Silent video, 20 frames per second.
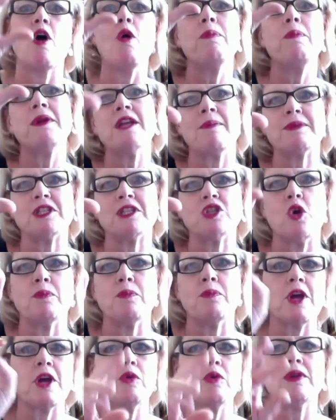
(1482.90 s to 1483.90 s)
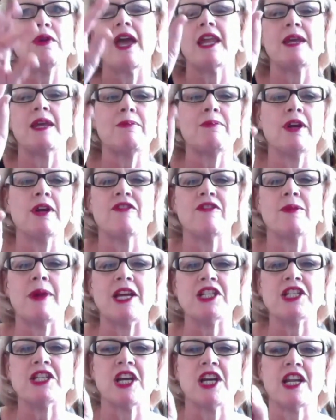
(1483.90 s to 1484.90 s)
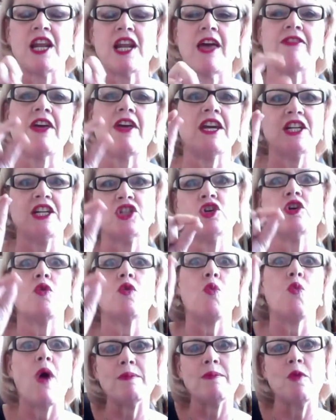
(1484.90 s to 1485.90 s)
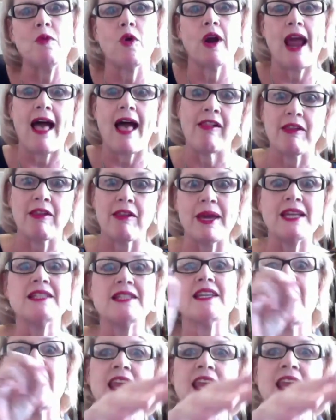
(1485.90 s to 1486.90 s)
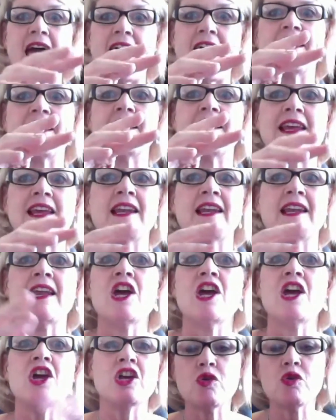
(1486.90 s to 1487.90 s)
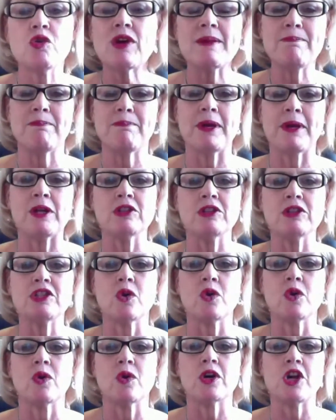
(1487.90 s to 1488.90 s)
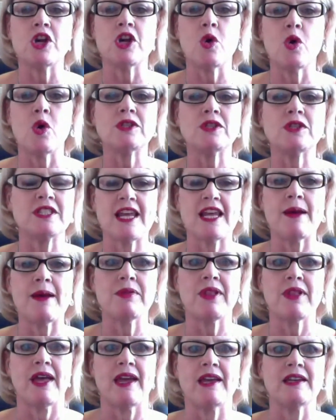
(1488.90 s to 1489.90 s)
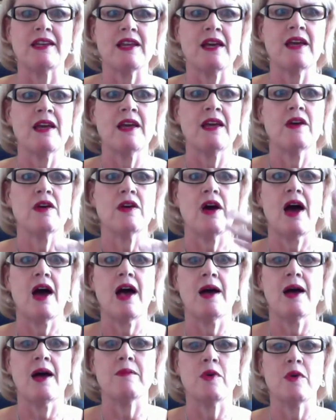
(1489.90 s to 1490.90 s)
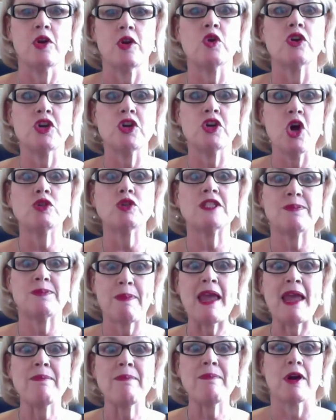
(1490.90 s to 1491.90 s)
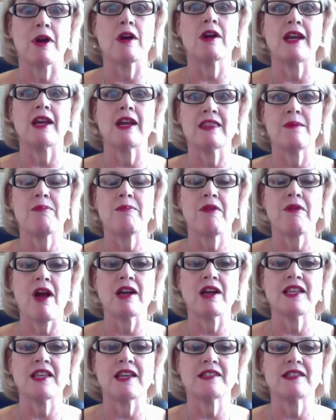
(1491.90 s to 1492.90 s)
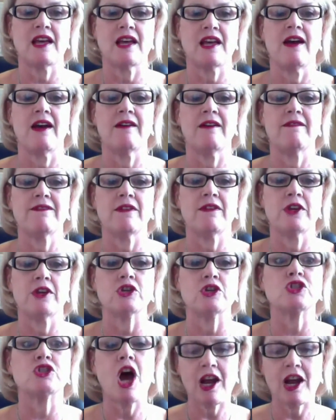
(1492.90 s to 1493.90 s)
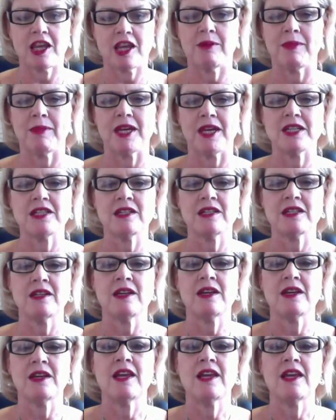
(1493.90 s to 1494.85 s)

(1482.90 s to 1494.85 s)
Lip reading: opened up a SOAP note and he put information, and then he took one more element and added it in. You can build your notes template, your notes paper in the process of your document,